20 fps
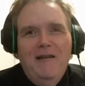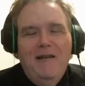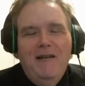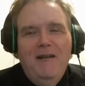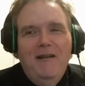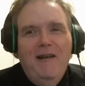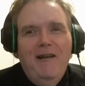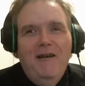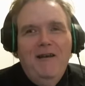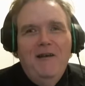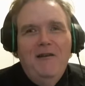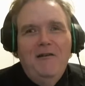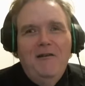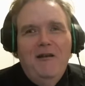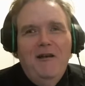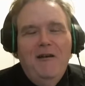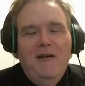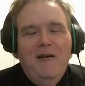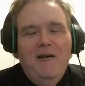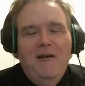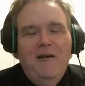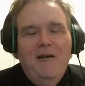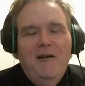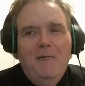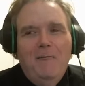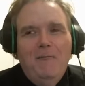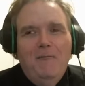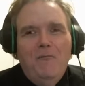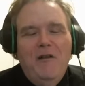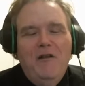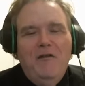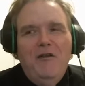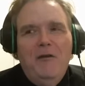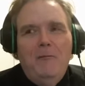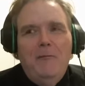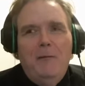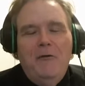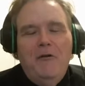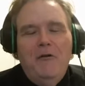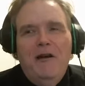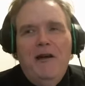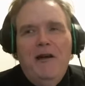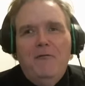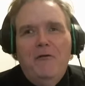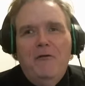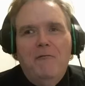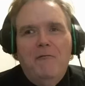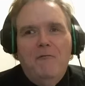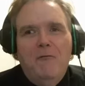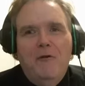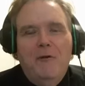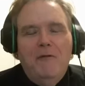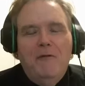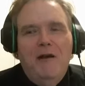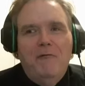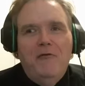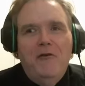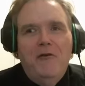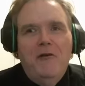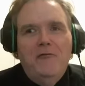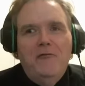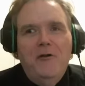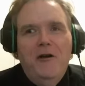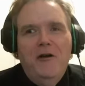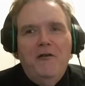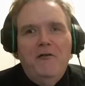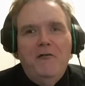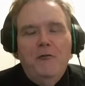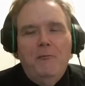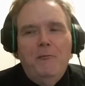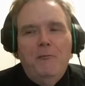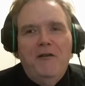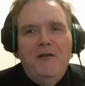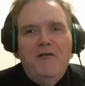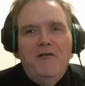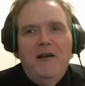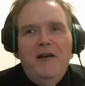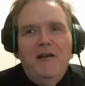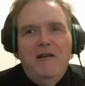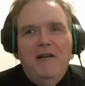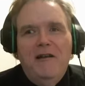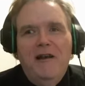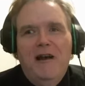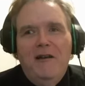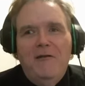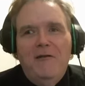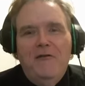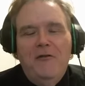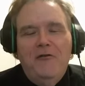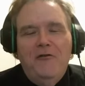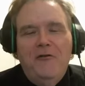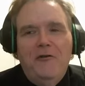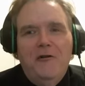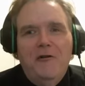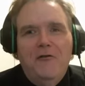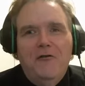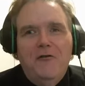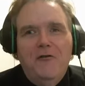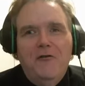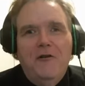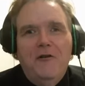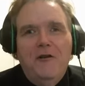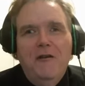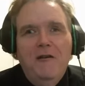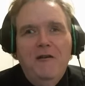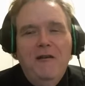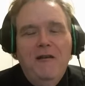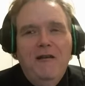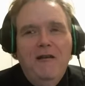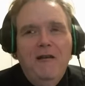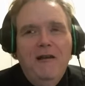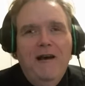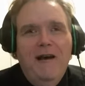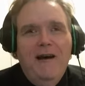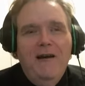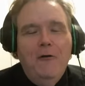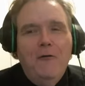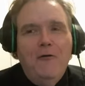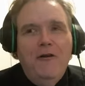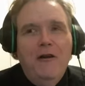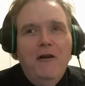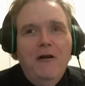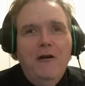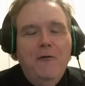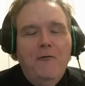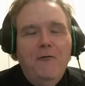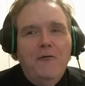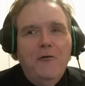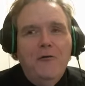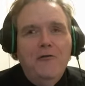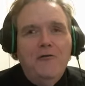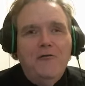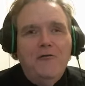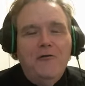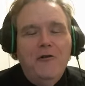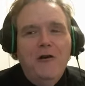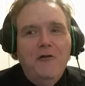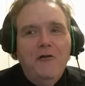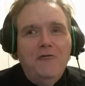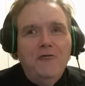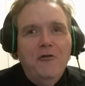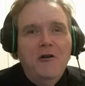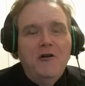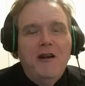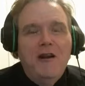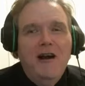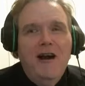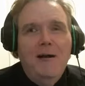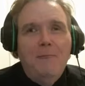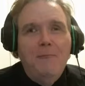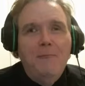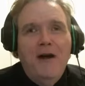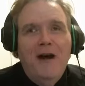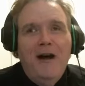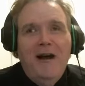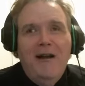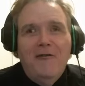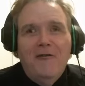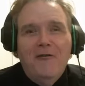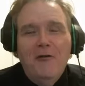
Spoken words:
And that's something I'm going to have to address with my sighted guide this year is, look, I don't care if you're starstruck, I'm not.